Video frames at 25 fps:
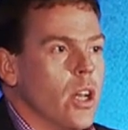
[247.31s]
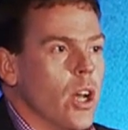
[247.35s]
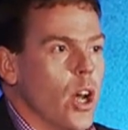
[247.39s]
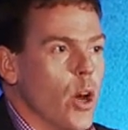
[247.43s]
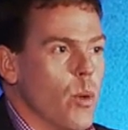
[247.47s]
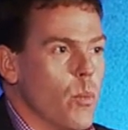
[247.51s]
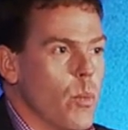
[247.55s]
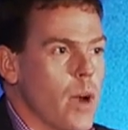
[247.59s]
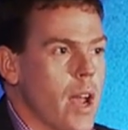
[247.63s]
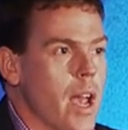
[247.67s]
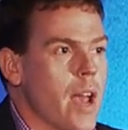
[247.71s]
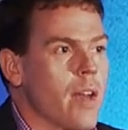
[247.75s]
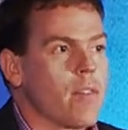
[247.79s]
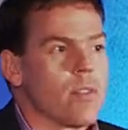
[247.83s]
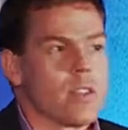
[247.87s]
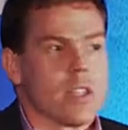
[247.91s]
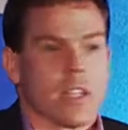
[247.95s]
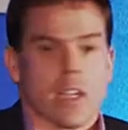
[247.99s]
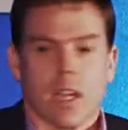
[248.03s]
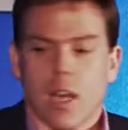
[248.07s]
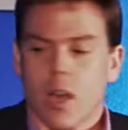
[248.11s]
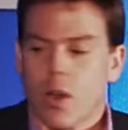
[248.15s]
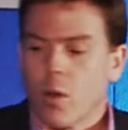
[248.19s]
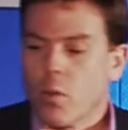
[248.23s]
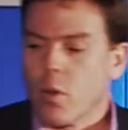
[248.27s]
And we have to
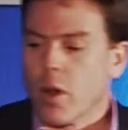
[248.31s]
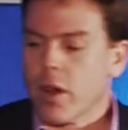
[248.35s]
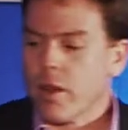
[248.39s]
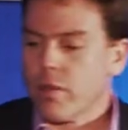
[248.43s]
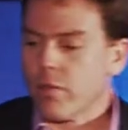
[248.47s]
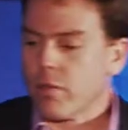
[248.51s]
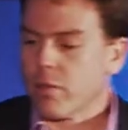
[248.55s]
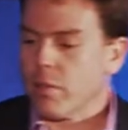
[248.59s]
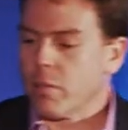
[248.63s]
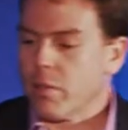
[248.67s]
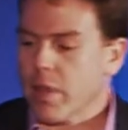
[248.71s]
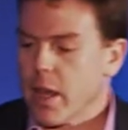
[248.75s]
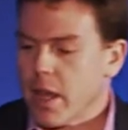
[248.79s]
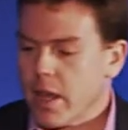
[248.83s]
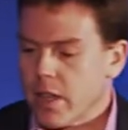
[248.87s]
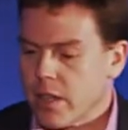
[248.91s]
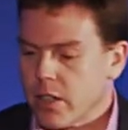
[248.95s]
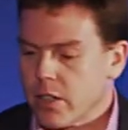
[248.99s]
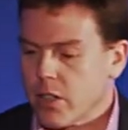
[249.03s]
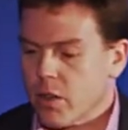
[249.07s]
get away from that.